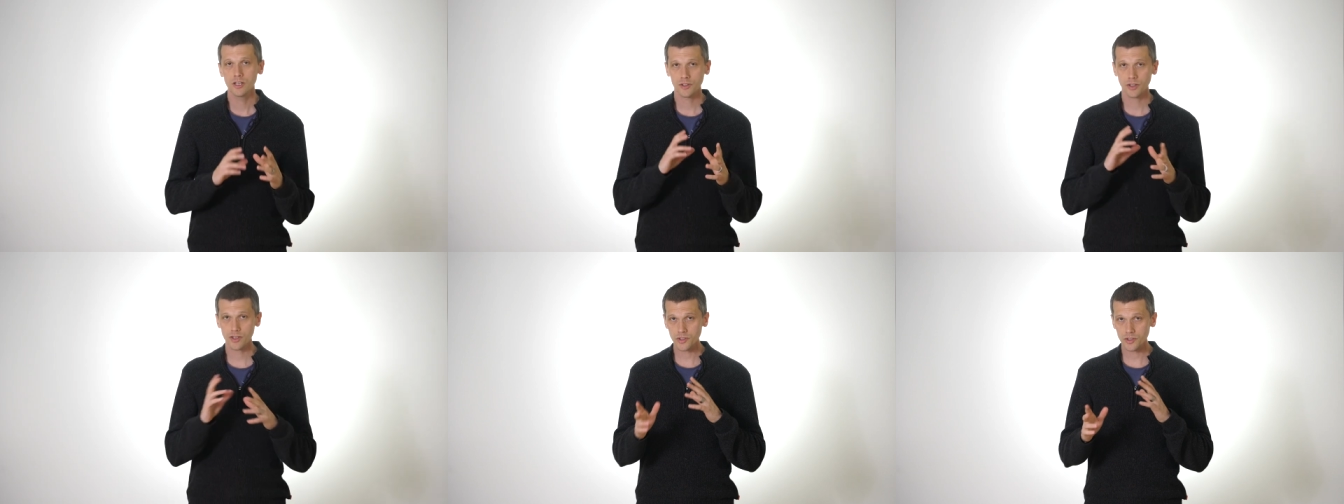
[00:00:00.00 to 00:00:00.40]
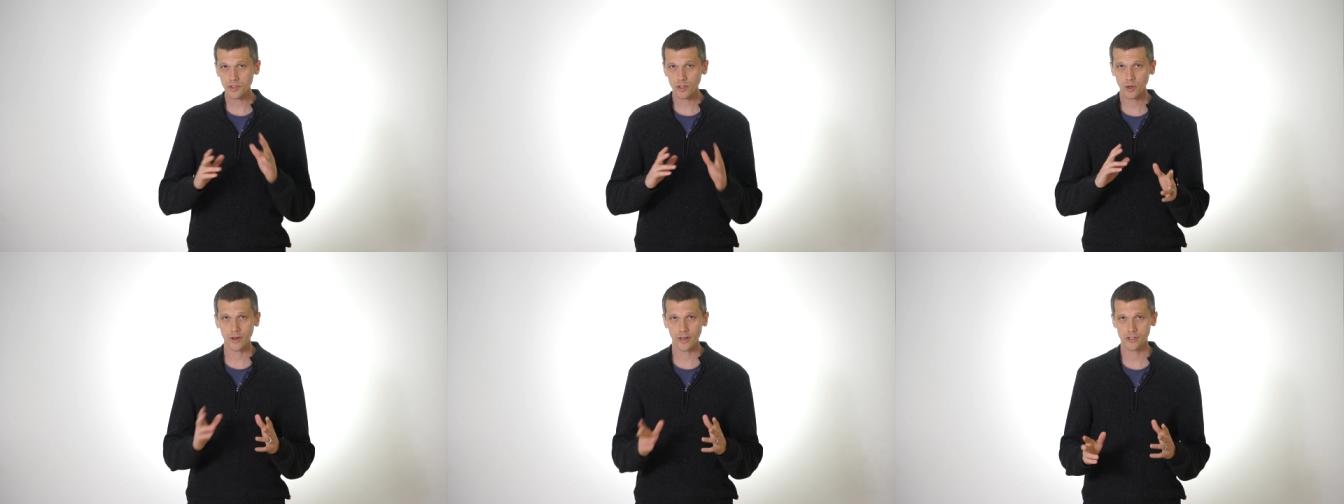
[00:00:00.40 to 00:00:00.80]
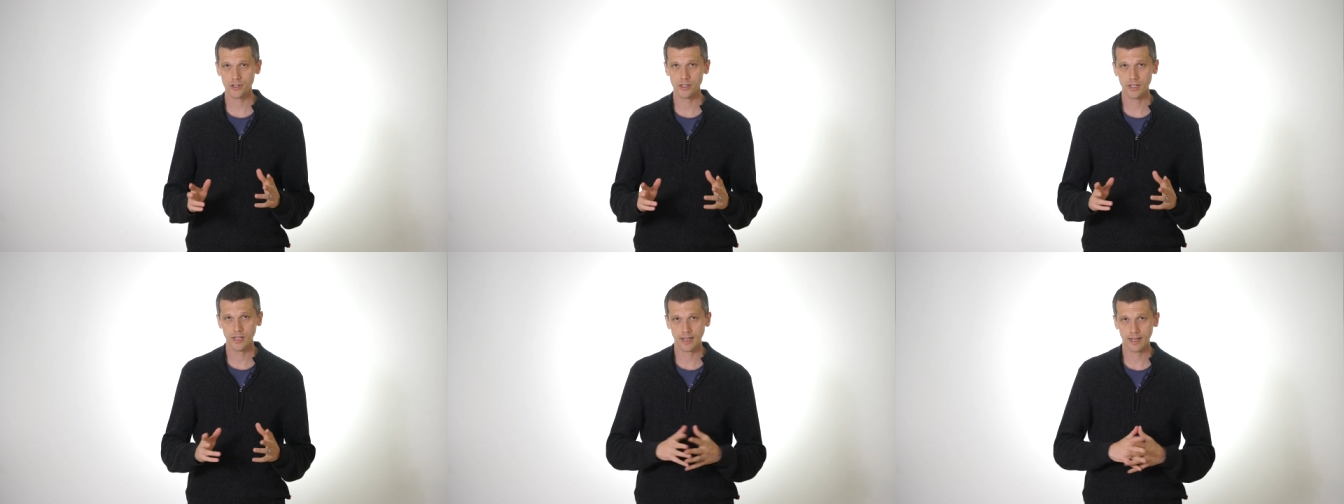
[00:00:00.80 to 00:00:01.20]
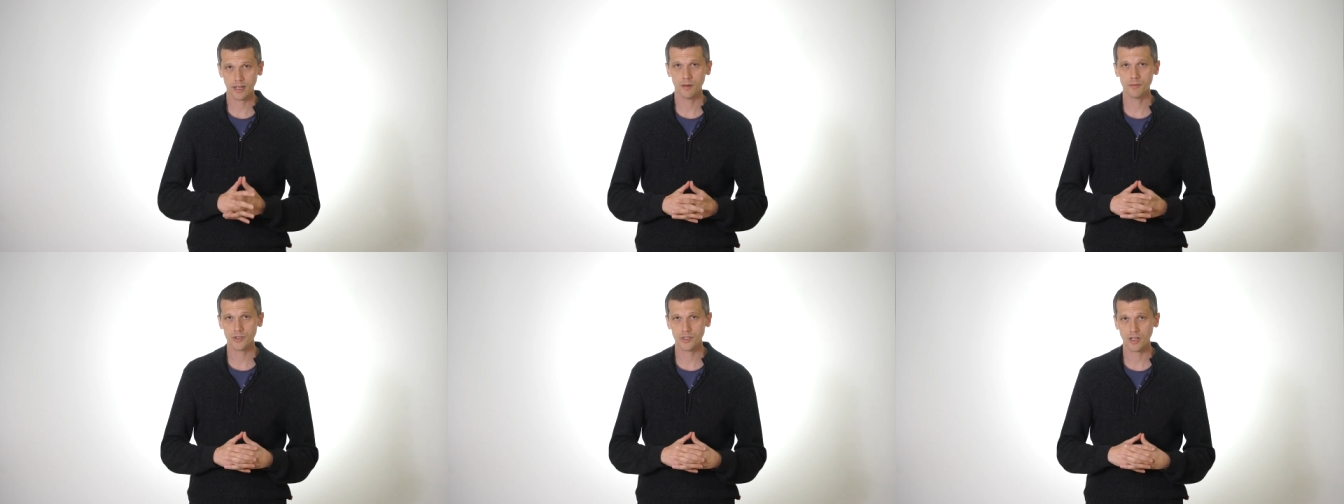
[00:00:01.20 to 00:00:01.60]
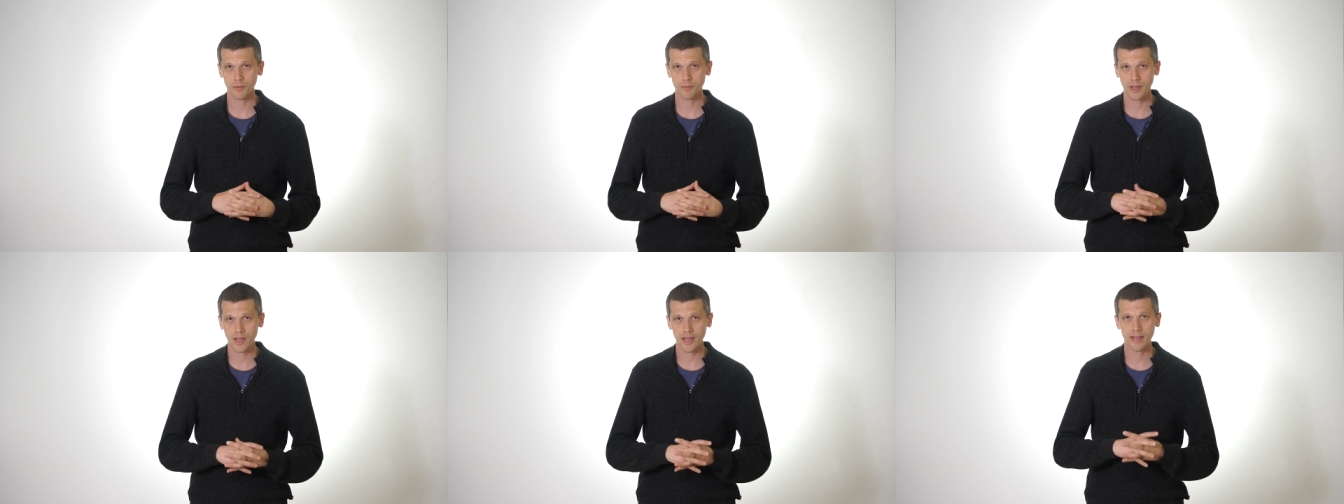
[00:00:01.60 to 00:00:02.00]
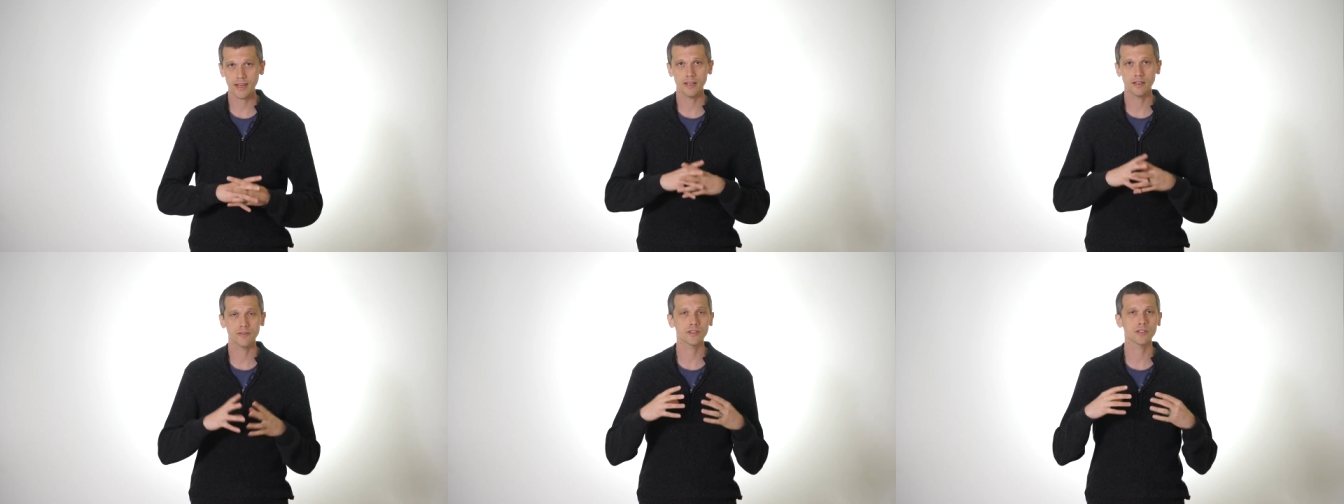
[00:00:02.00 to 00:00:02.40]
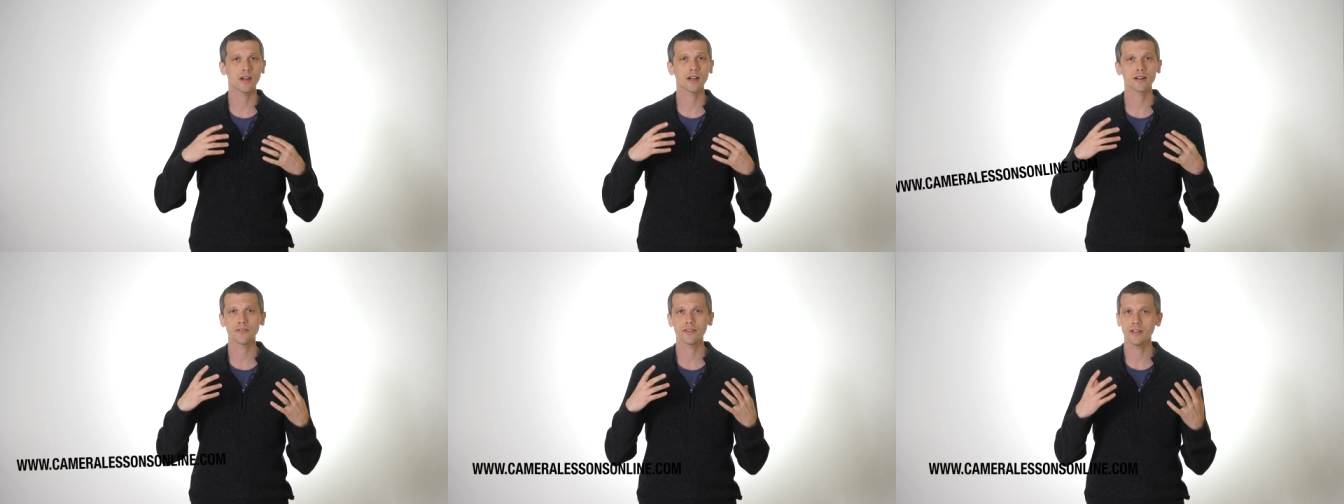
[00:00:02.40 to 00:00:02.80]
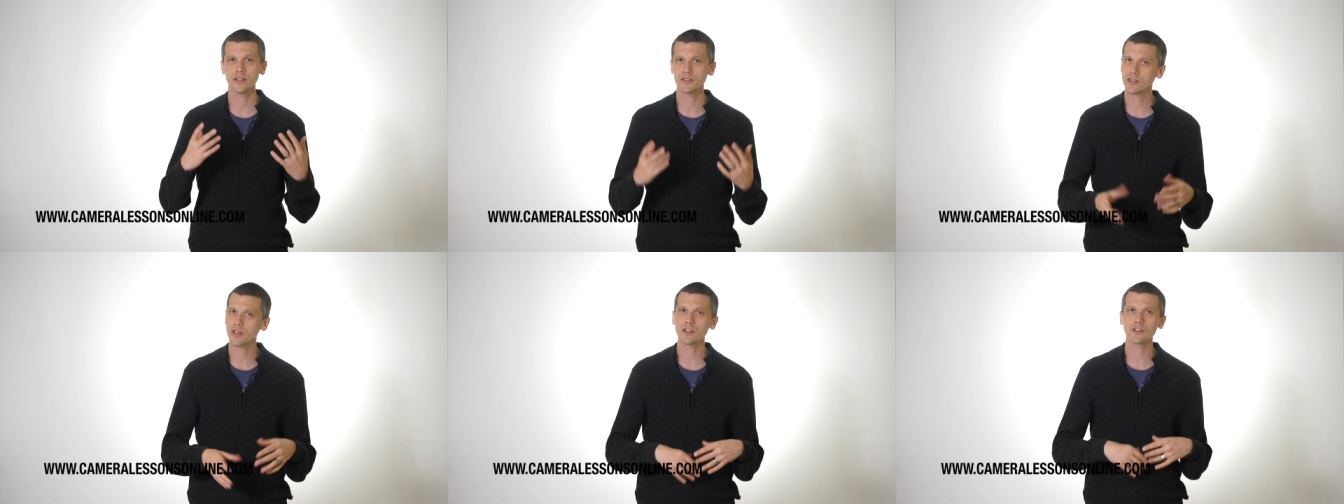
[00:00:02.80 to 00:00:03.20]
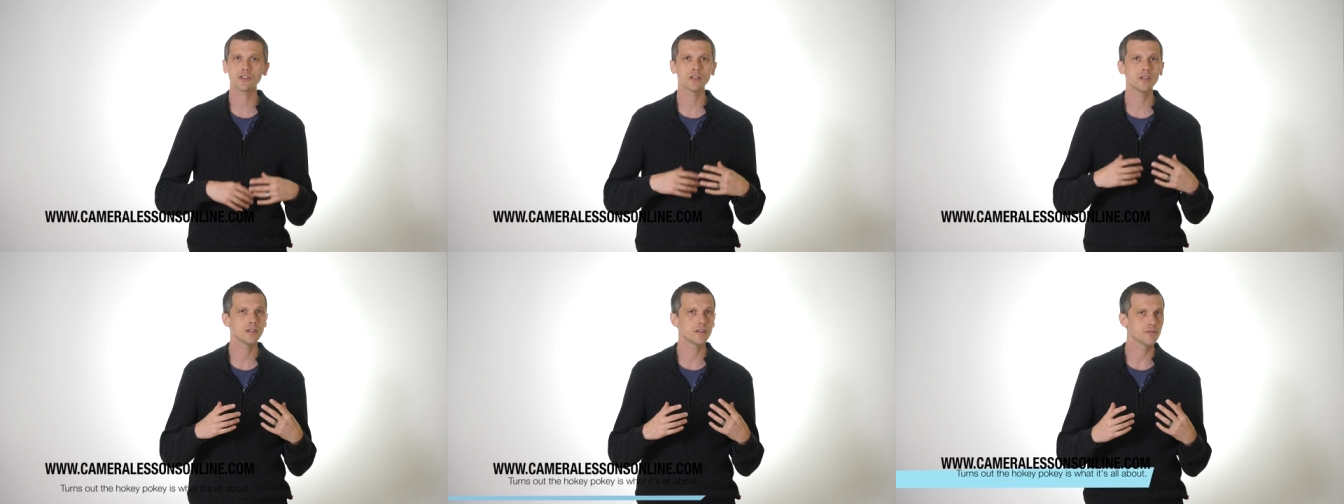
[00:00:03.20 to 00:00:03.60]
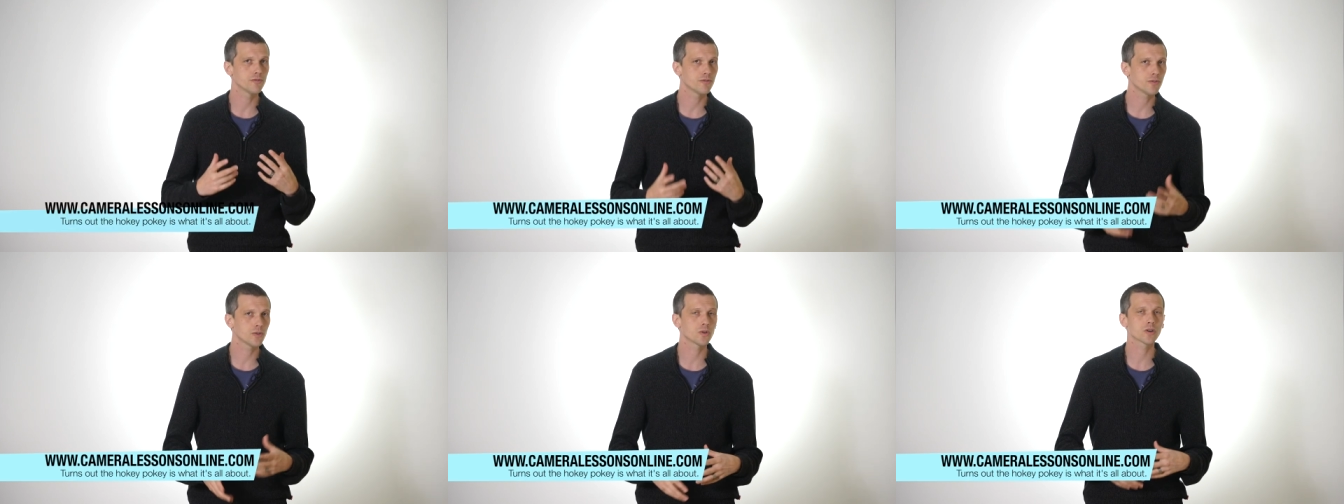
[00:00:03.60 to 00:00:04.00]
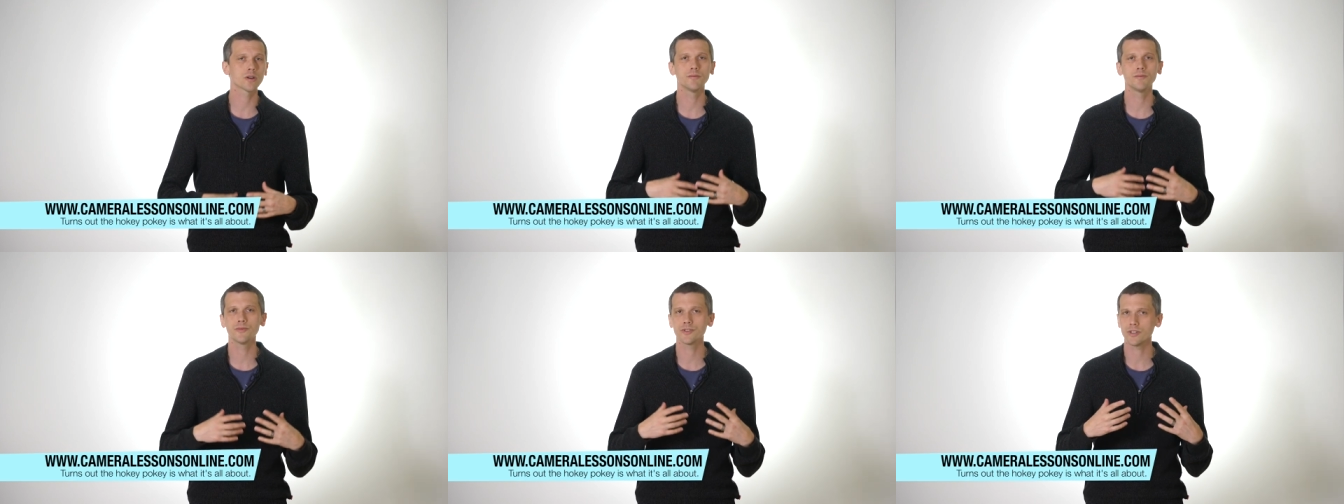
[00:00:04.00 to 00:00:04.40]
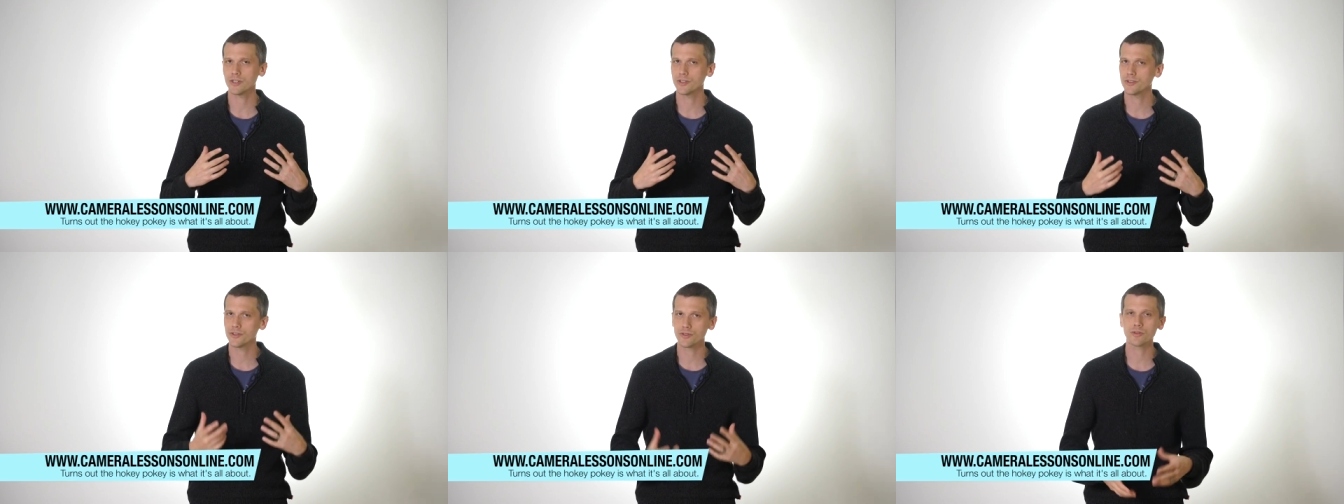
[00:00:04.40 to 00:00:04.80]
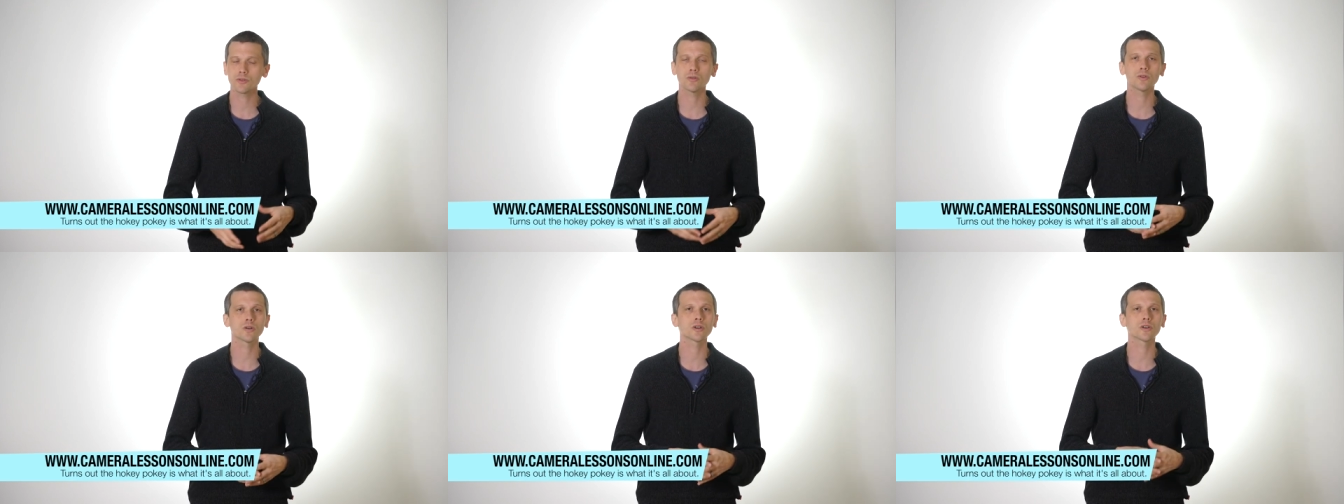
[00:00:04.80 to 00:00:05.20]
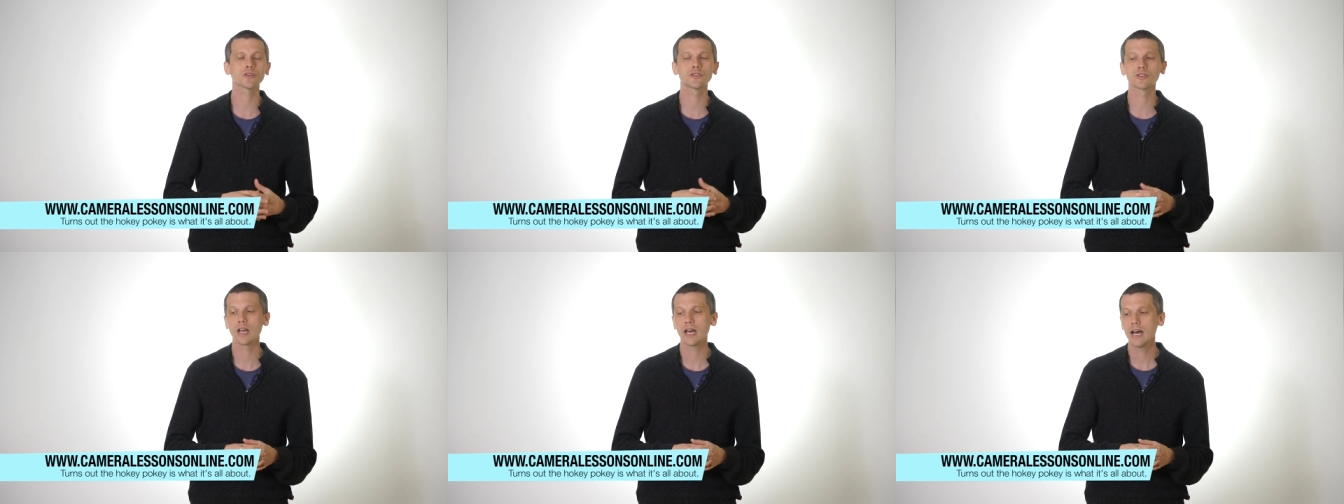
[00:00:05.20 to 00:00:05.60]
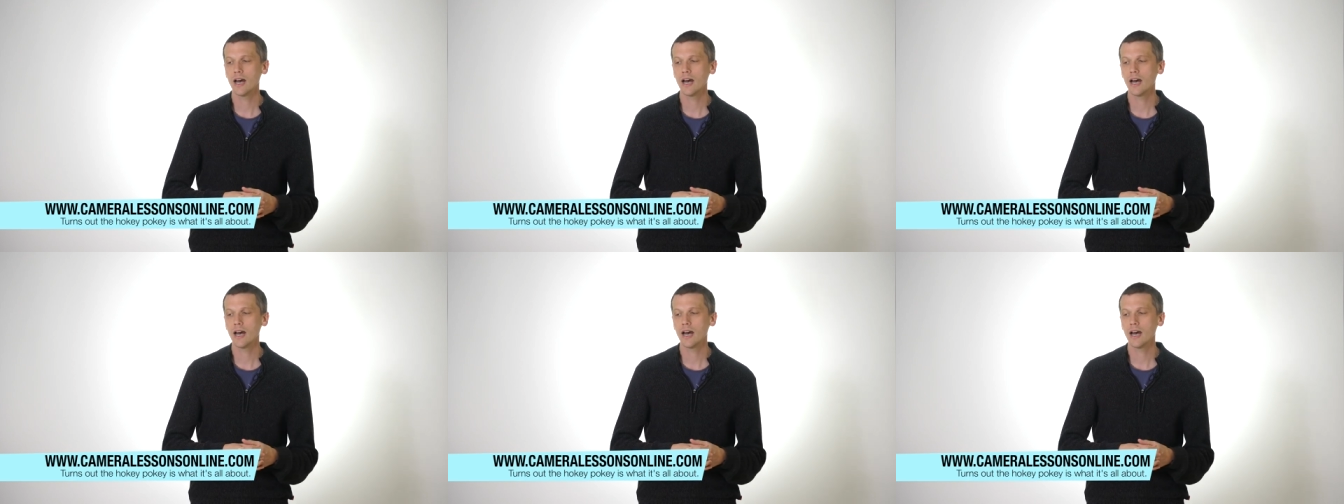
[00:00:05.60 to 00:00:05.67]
So, this is a question that comes up in photography discussion and forums and at stores